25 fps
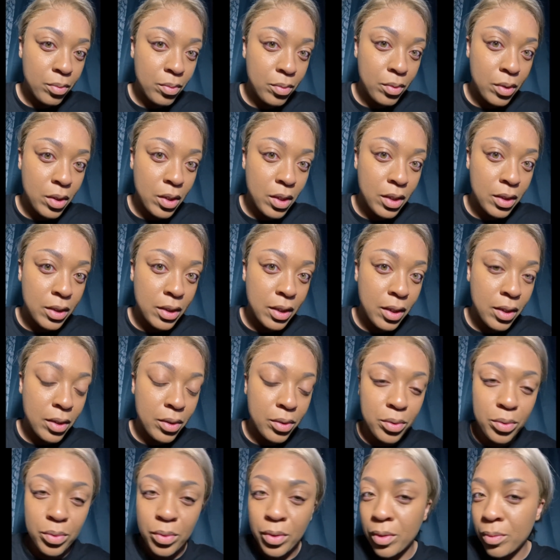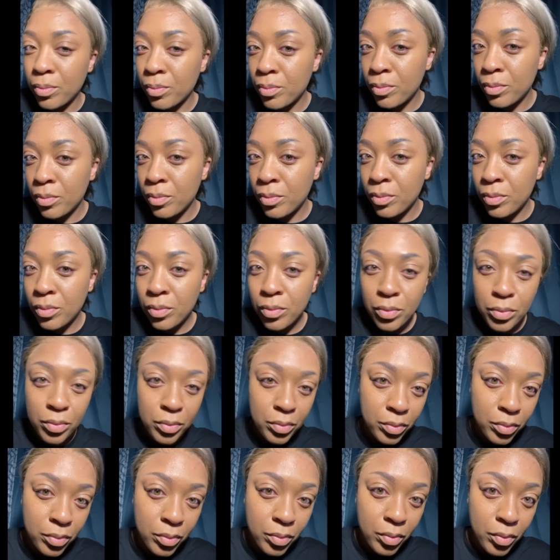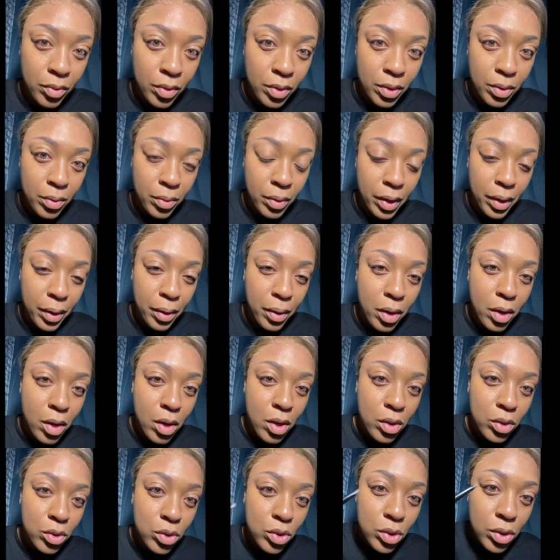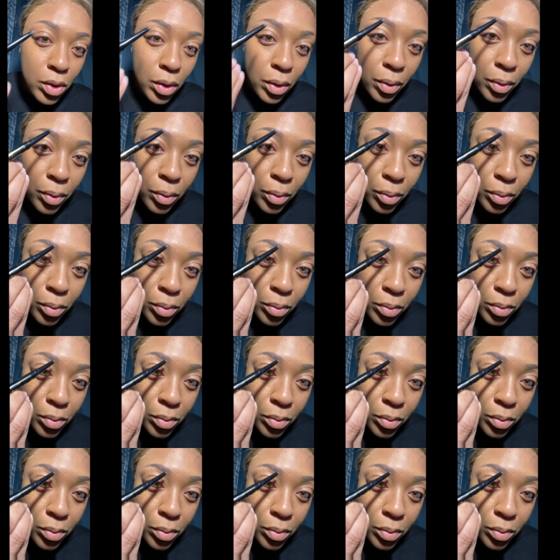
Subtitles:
And that's how I do it. Okay, so